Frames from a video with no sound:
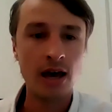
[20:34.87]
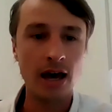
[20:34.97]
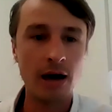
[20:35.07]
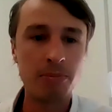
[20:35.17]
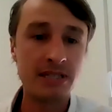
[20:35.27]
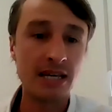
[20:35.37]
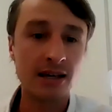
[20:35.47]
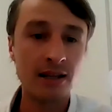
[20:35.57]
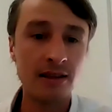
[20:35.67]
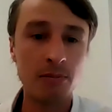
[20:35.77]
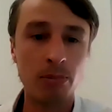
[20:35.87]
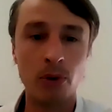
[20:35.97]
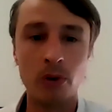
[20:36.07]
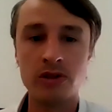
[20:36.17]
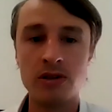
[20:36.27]
particularly the
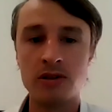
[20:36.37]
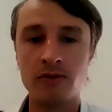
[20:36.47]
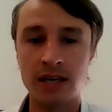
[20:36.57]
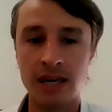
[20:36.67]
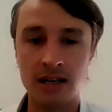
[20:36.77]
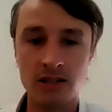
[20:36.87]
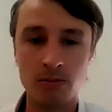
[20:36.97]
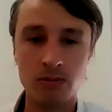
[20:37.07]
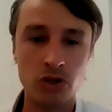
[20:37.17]
importance of the kingdom